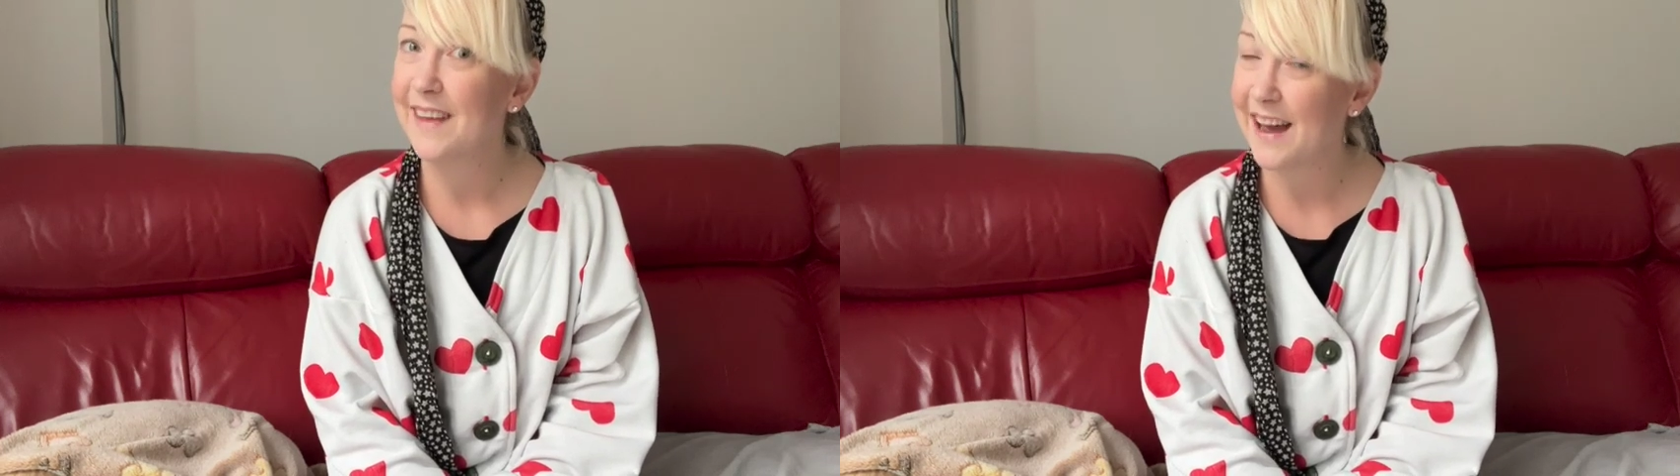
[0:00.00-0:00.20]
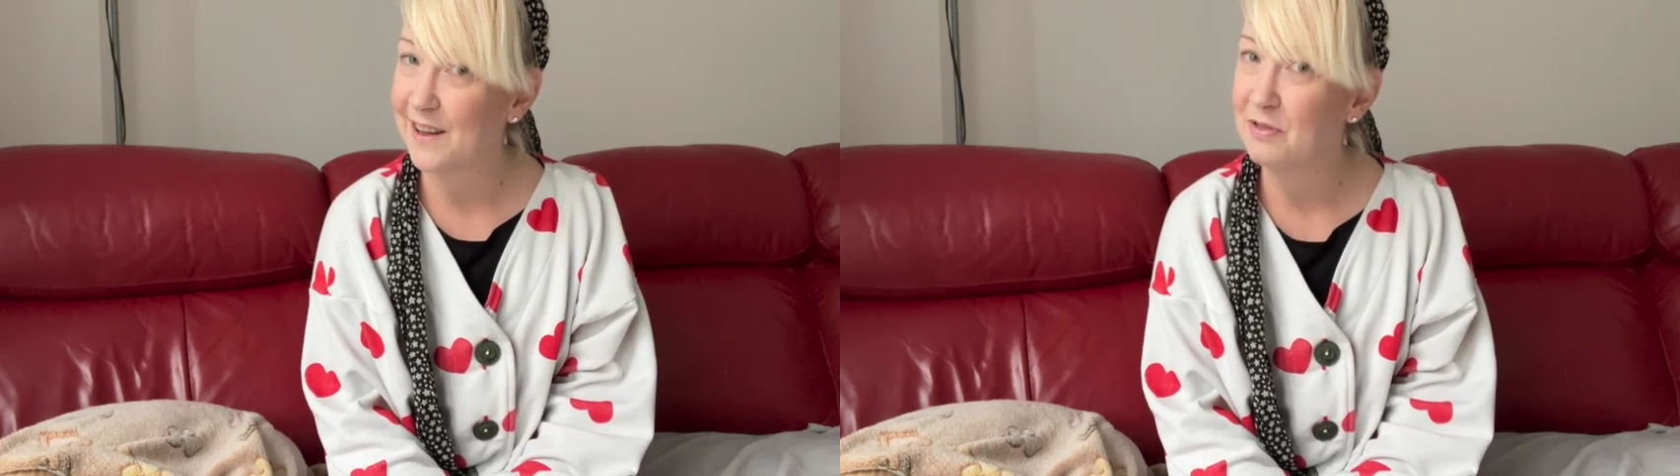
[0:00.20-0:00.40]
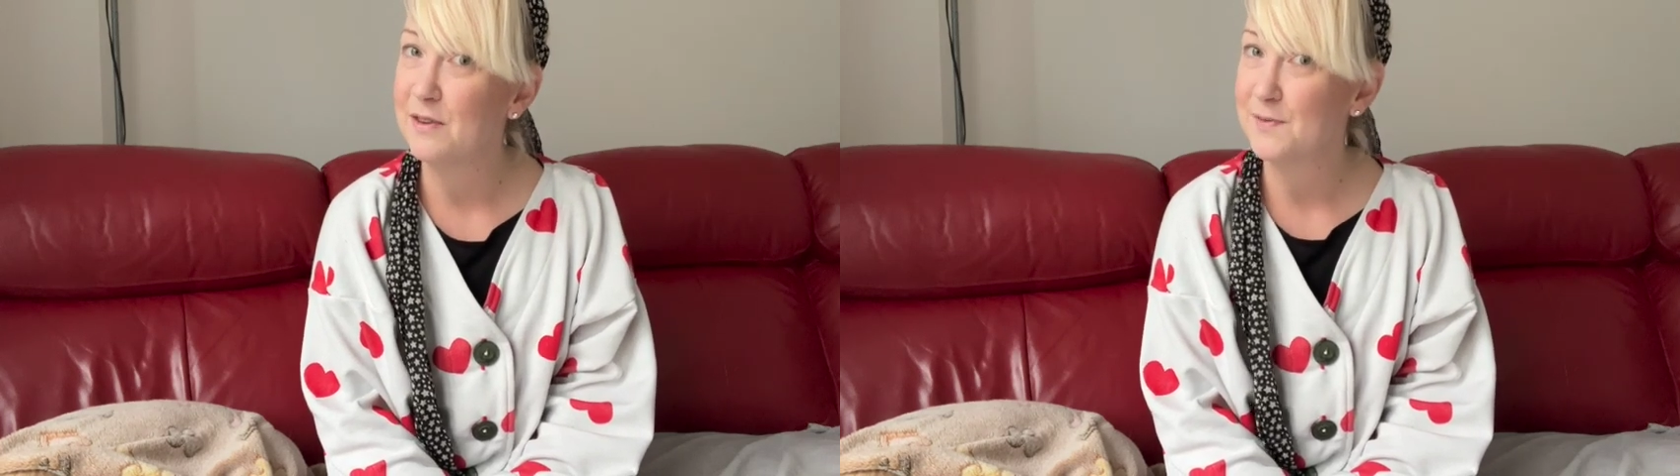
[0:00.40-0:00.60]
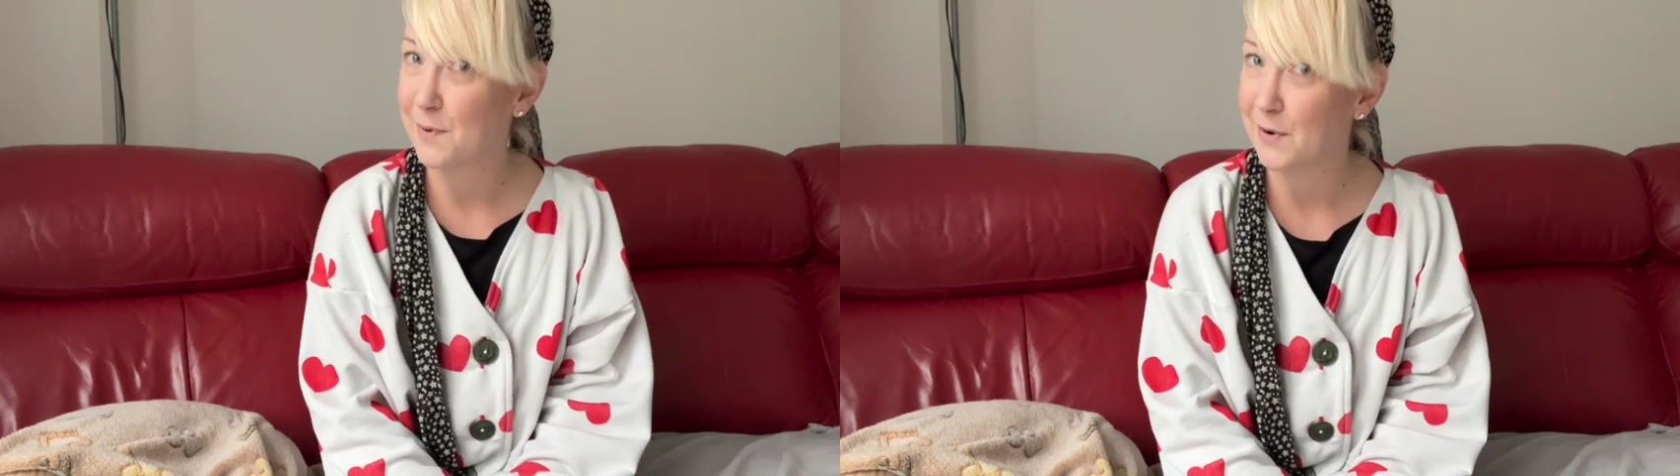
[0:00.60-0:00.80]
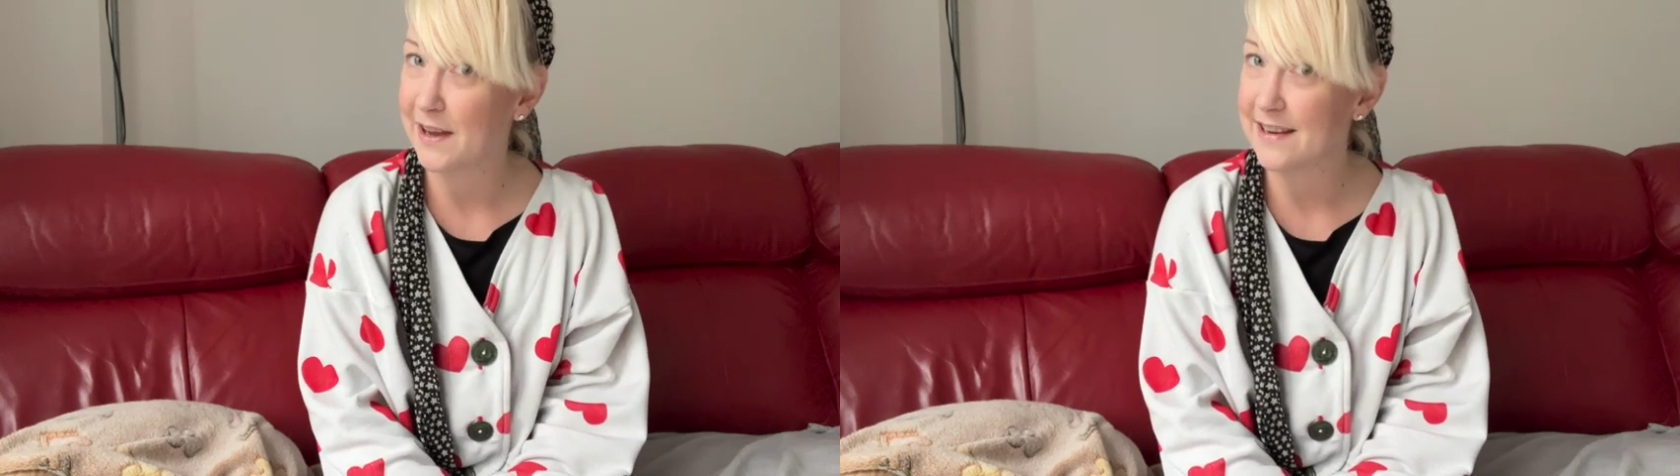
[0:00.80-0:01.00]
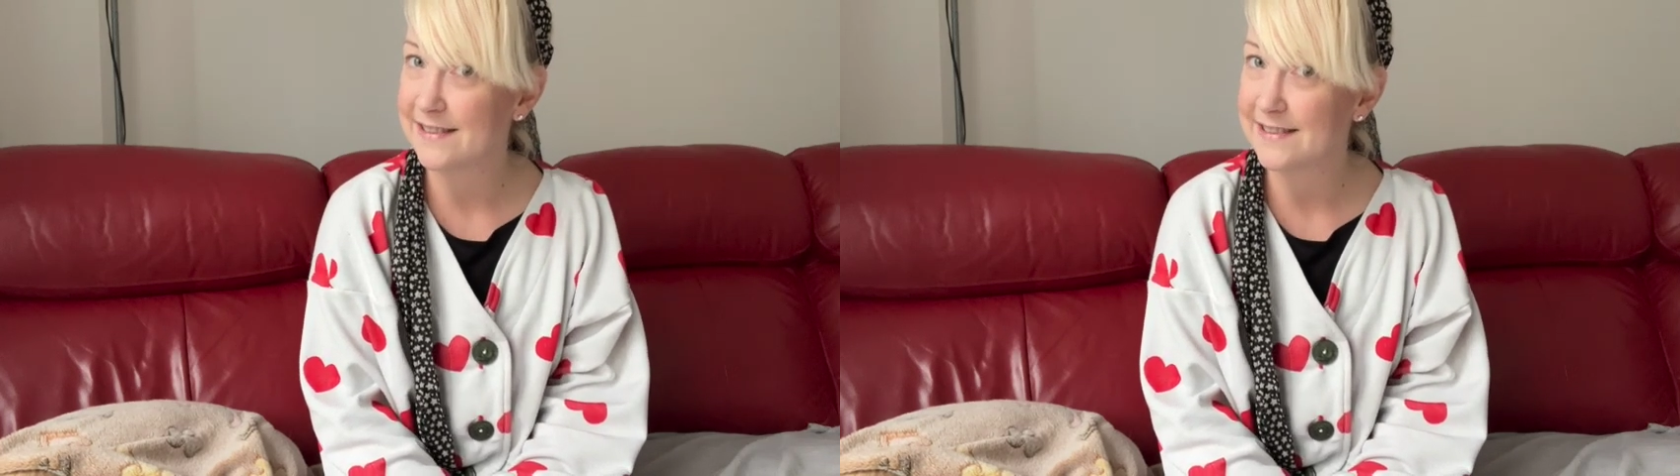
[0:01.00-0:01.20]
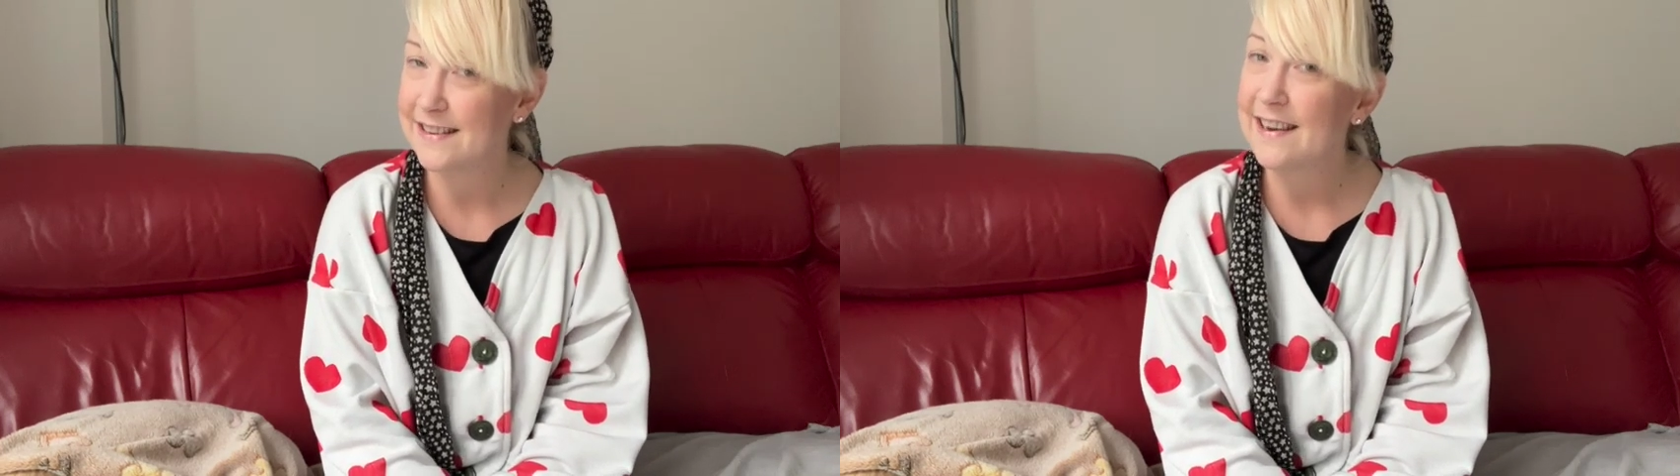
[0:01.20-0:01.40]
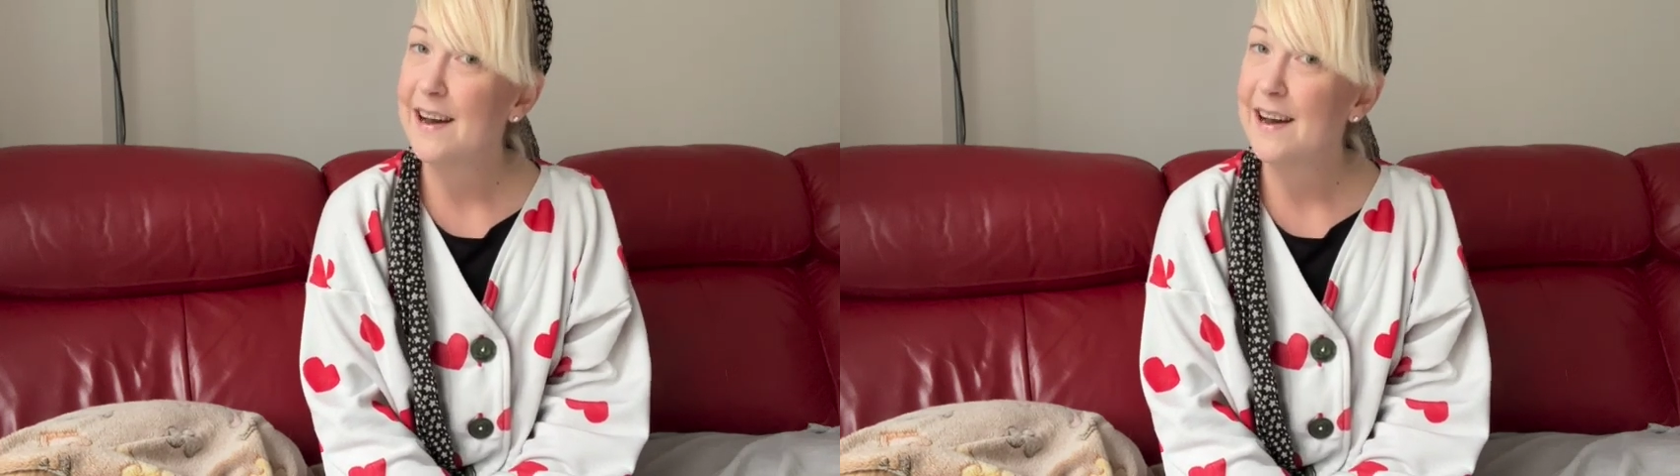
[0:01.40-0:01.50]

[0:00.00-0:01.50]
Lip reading: add those pockets.